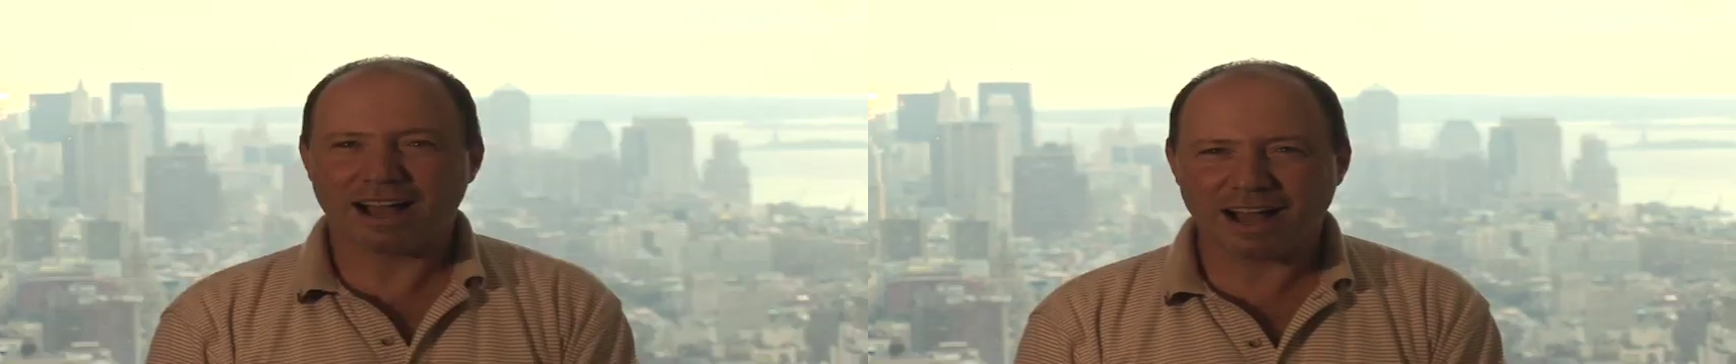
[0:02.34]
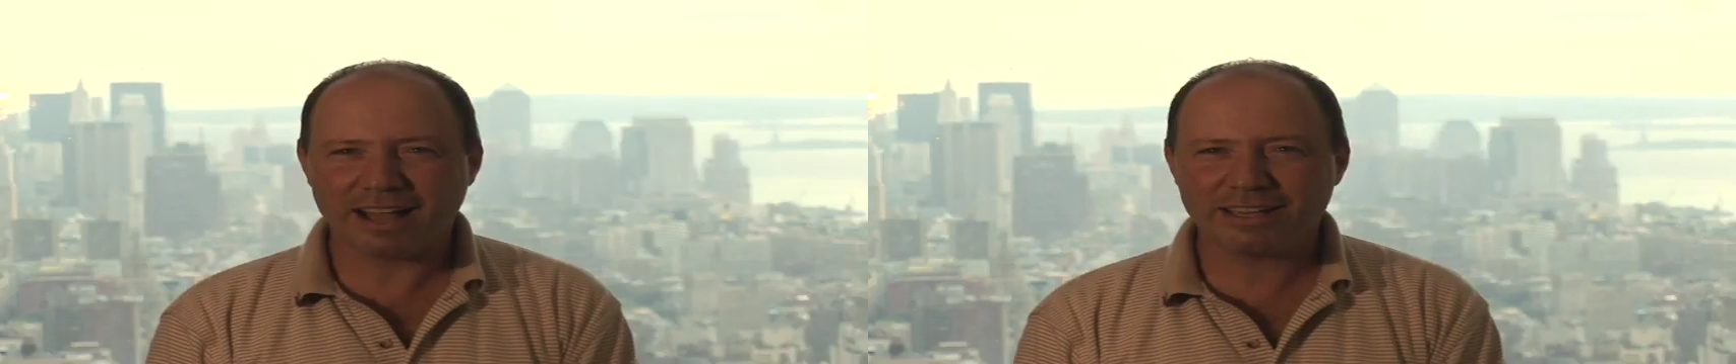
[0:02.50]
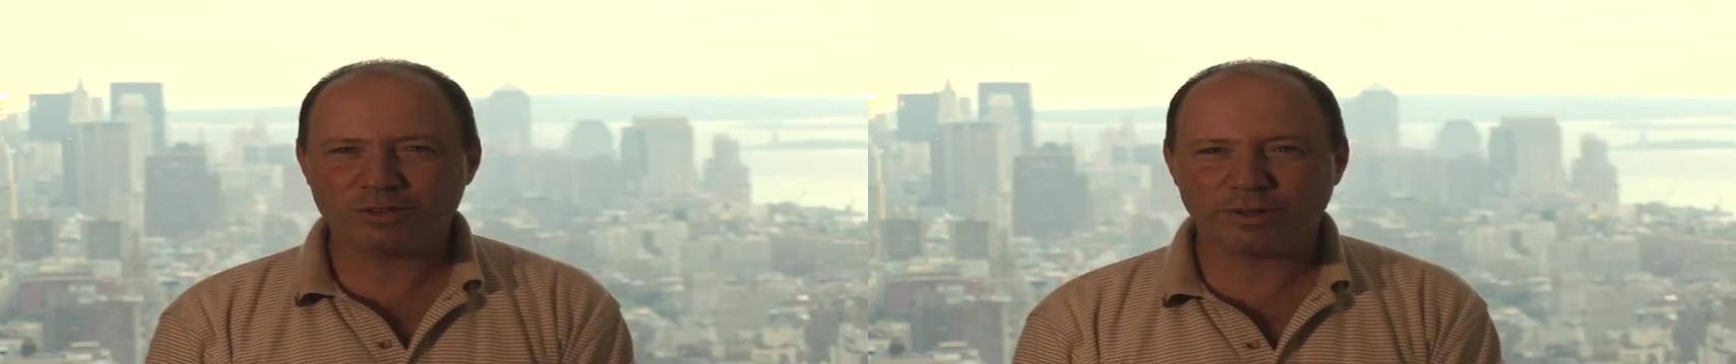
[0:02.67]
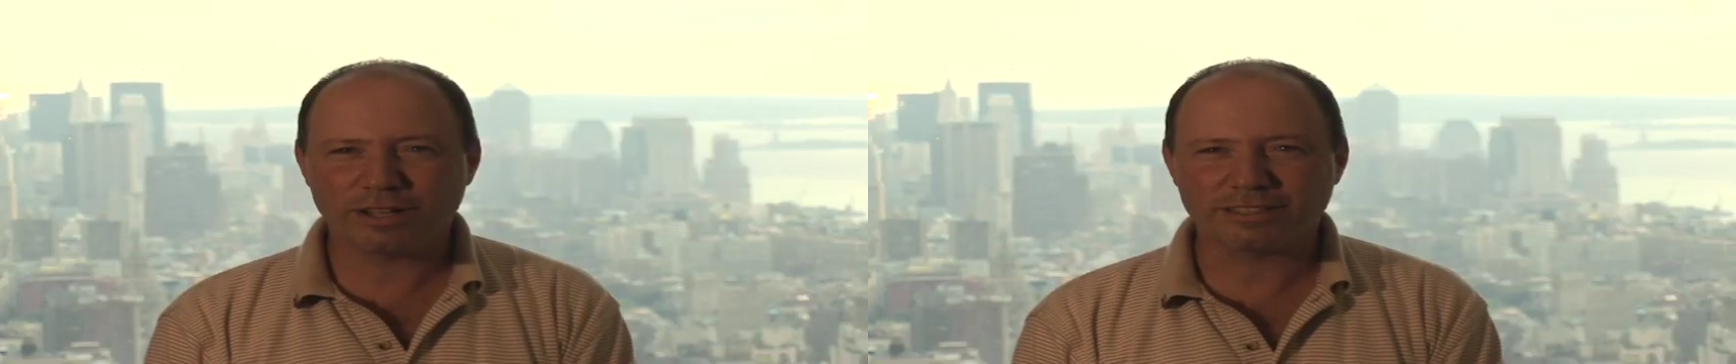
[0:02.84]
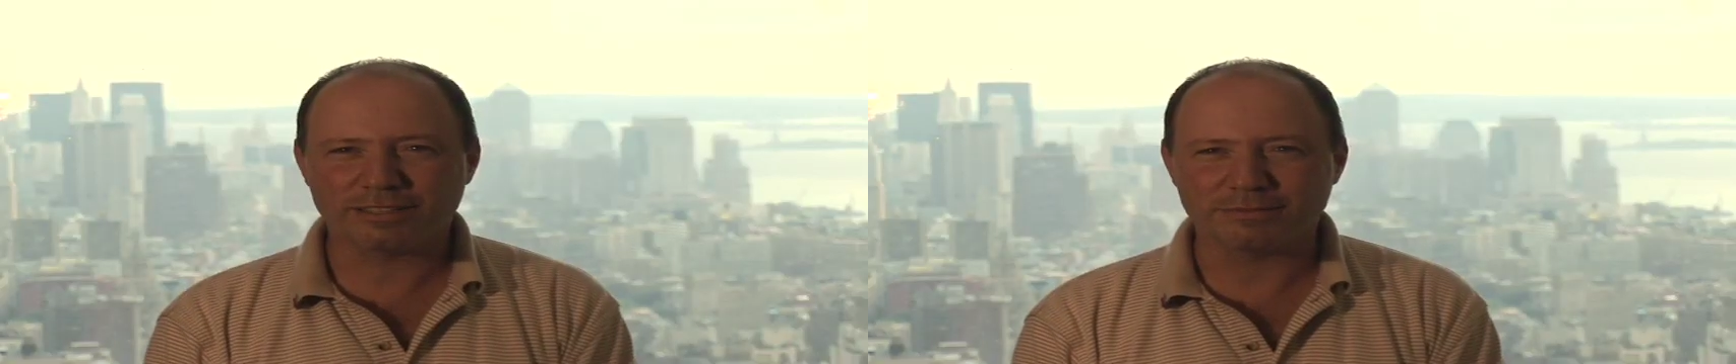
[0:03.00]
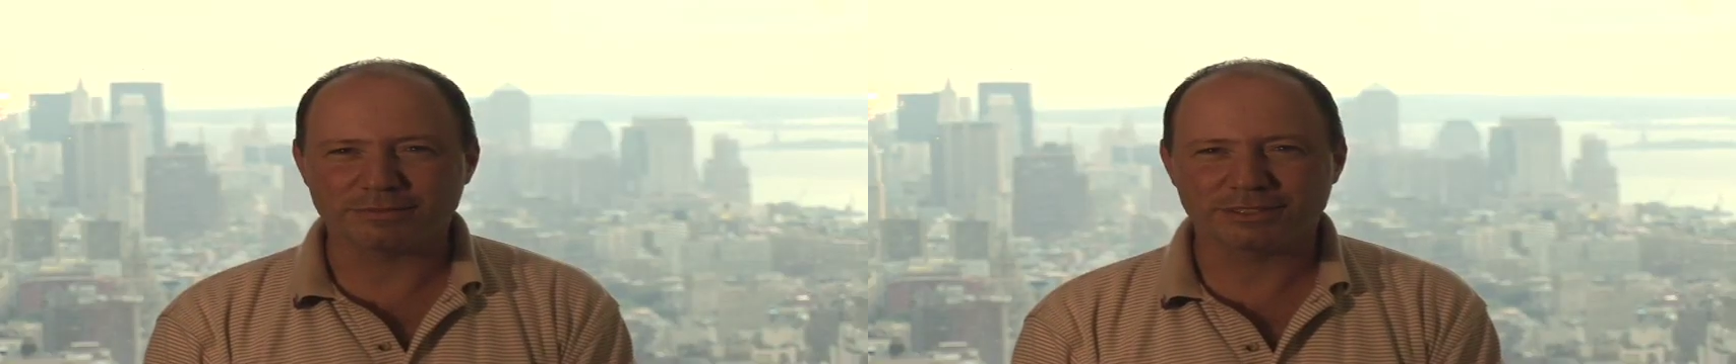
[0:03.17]
Hi and
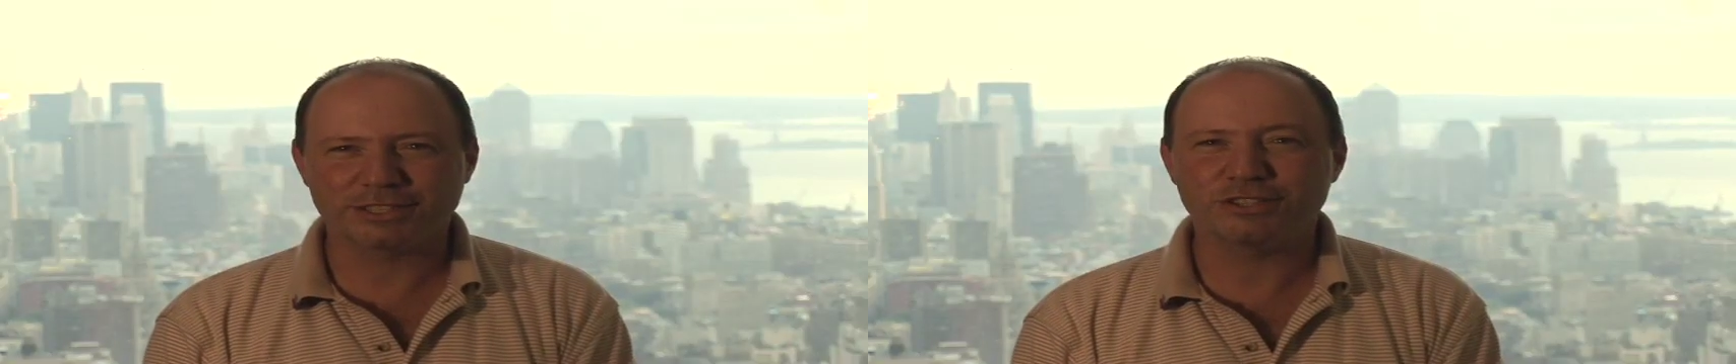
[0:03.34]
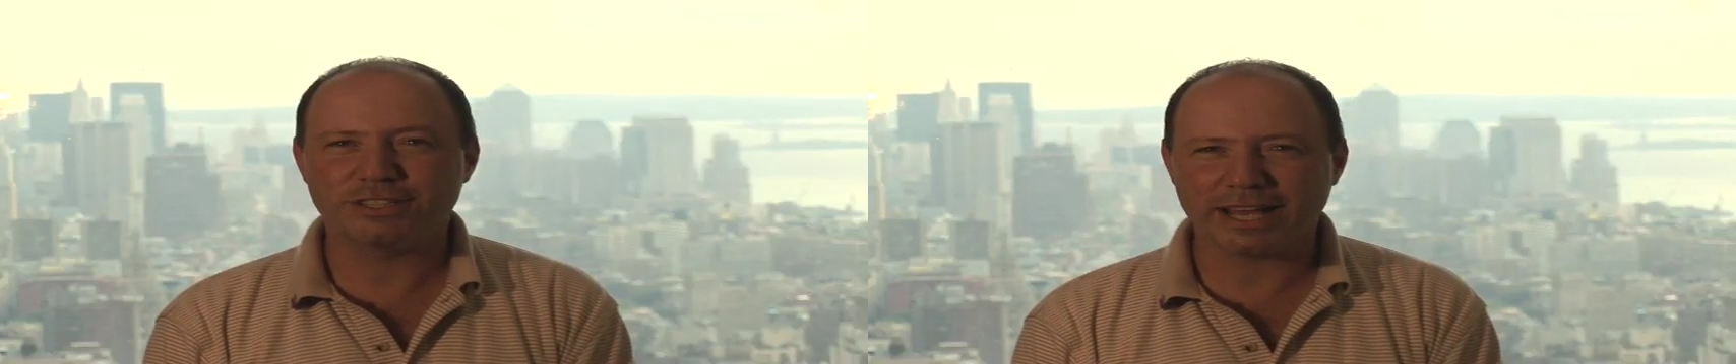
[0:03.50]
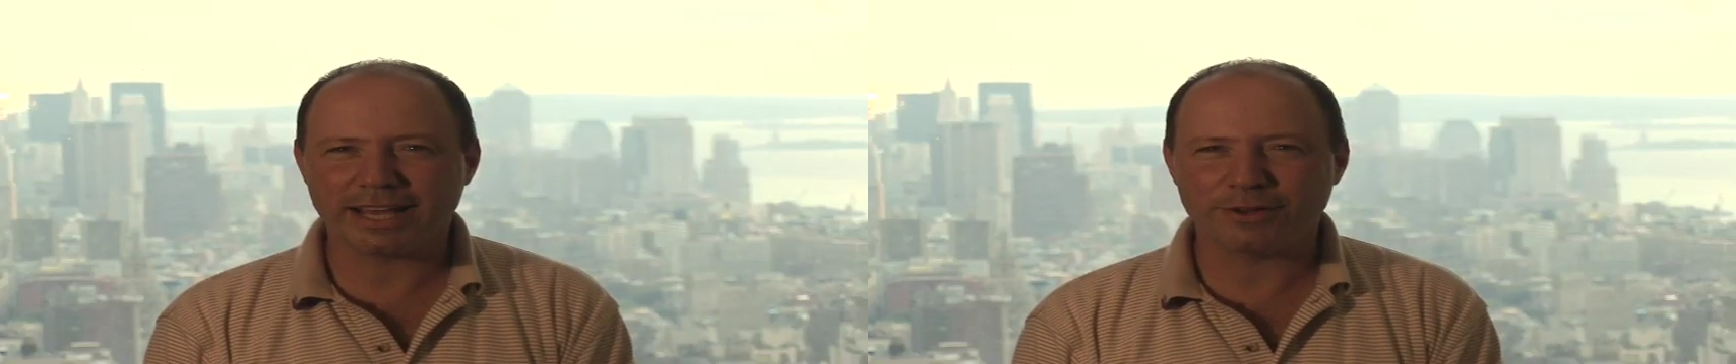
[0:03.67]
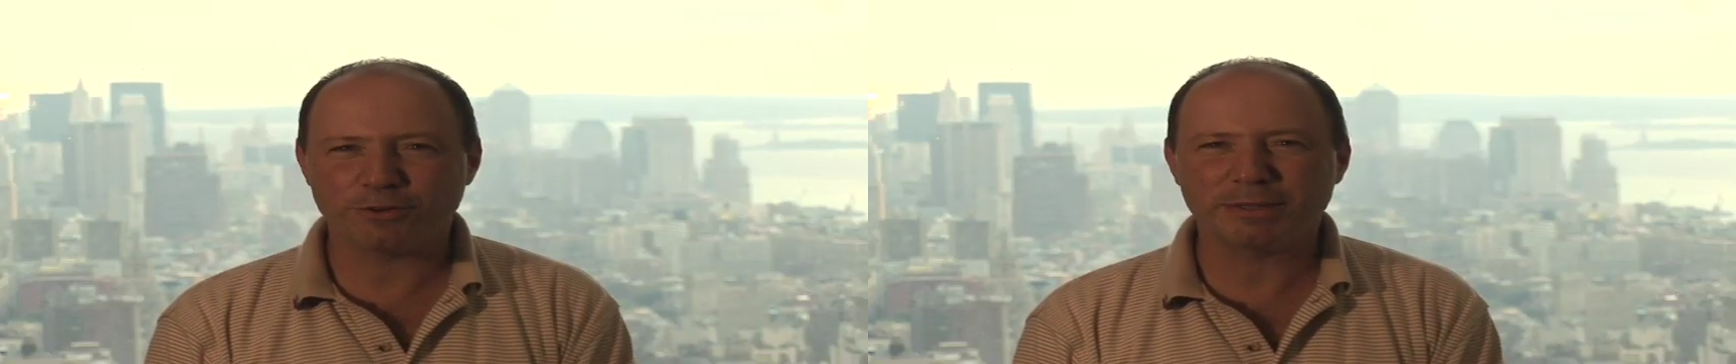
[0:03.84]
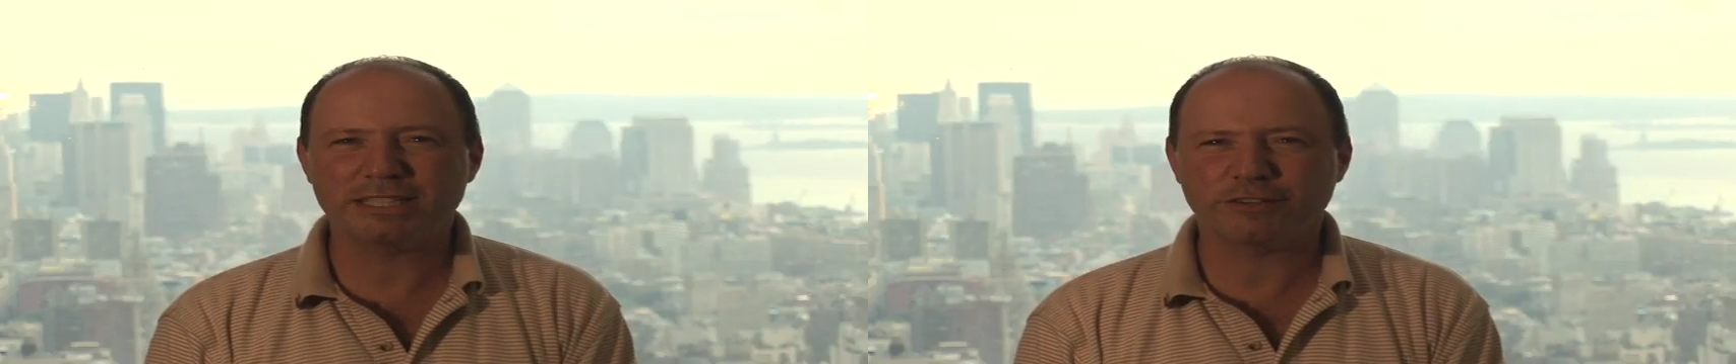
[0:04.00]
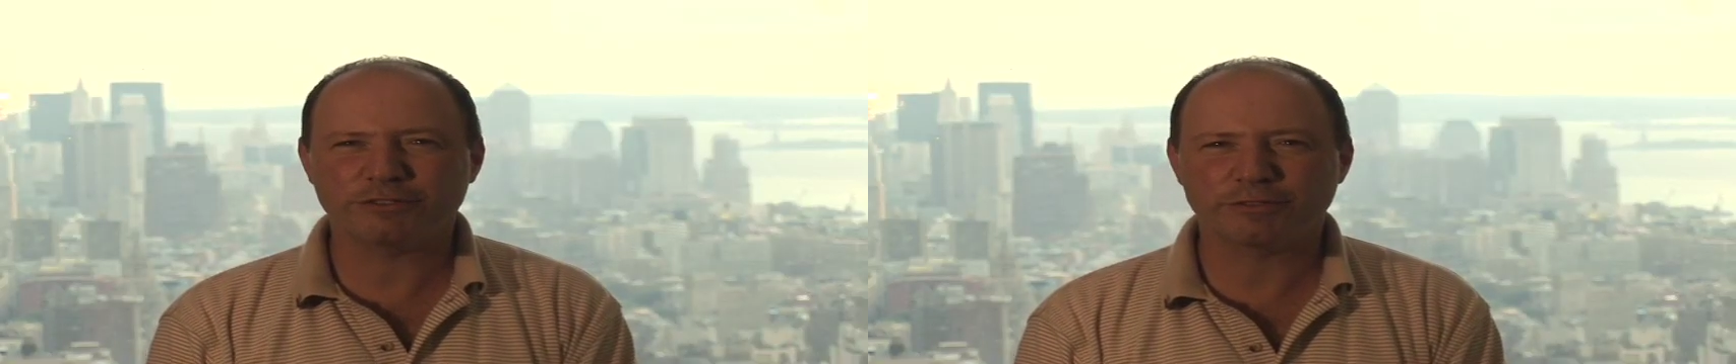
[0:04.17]
welcome. Today will be
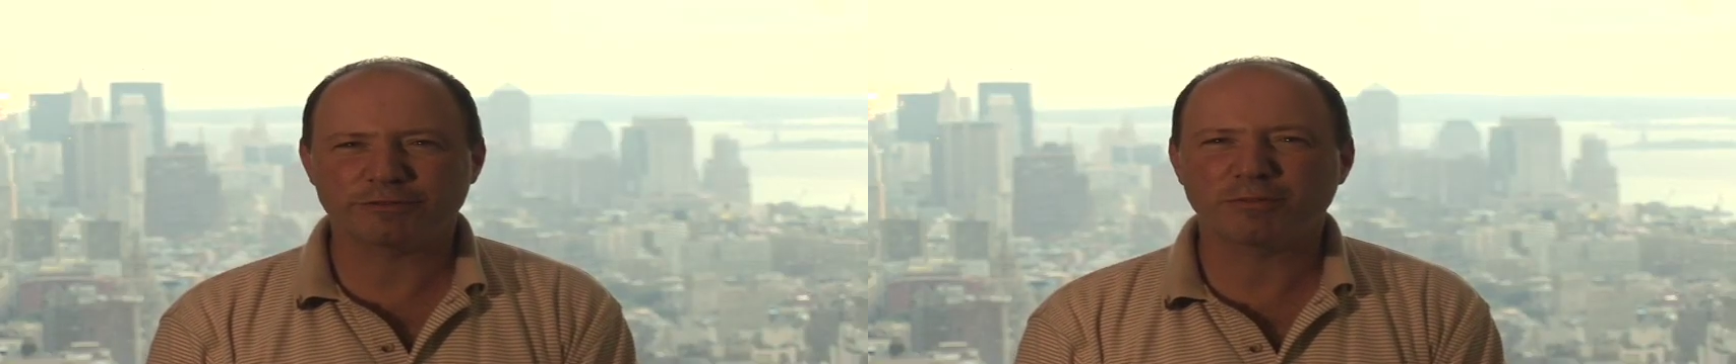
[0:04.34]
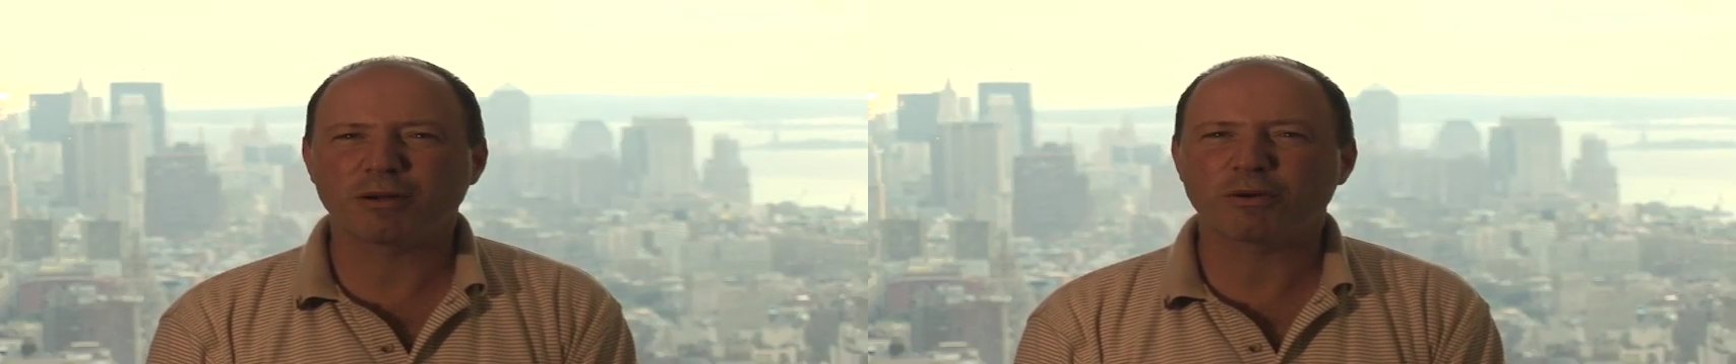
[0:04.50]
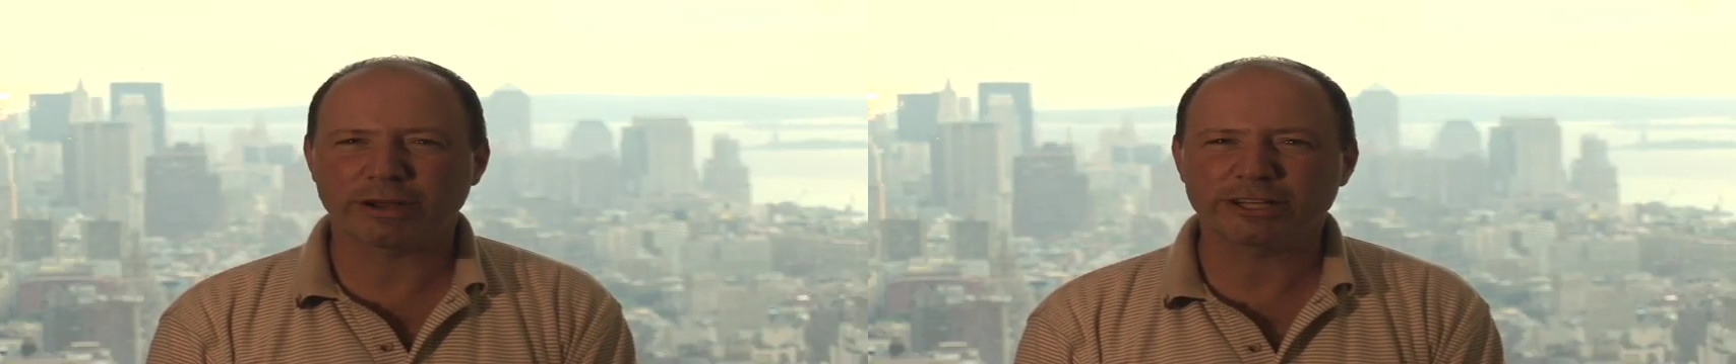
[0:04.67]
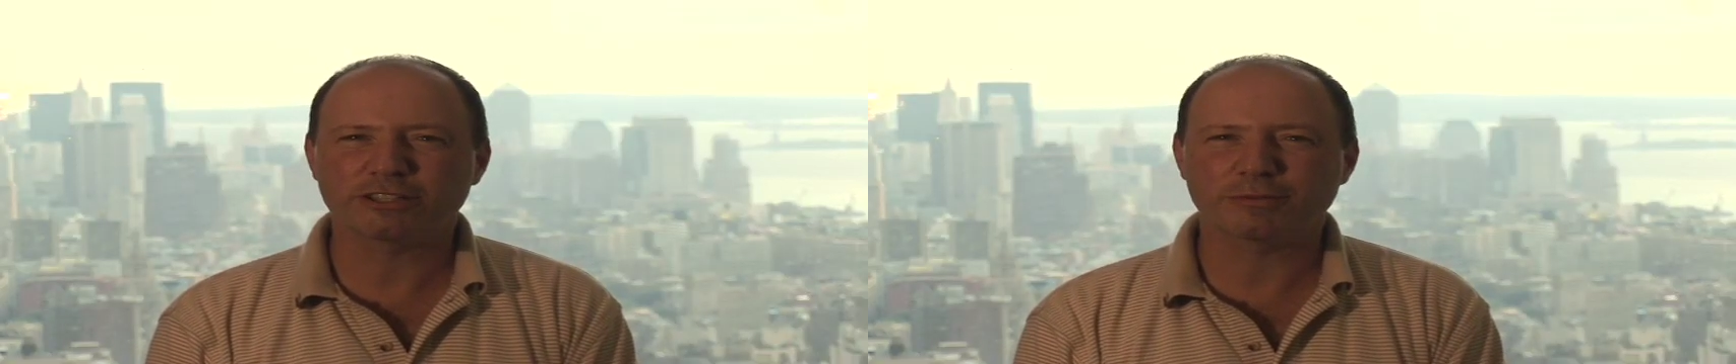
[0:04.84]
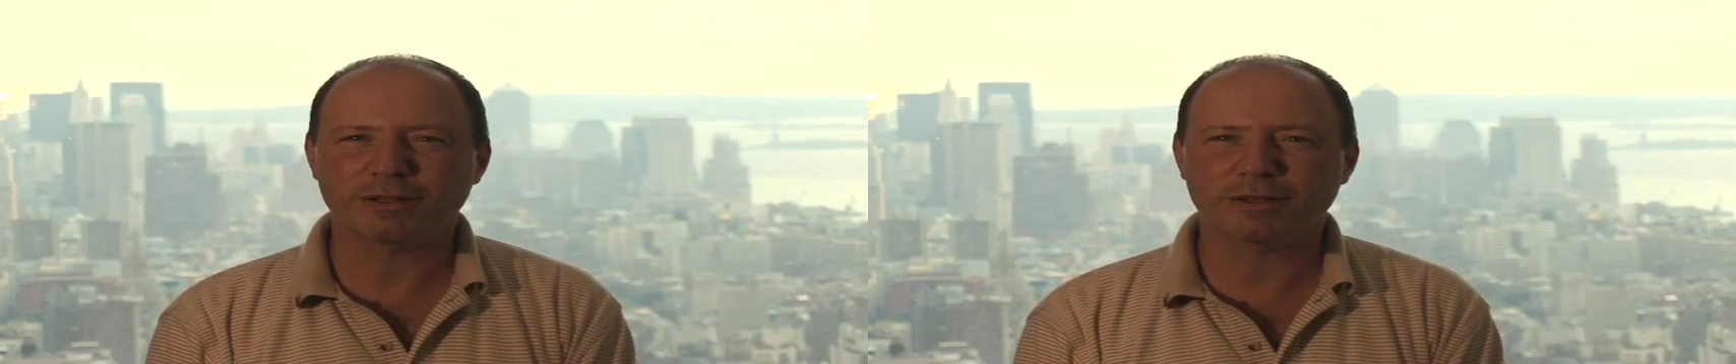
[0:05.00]
different from our regular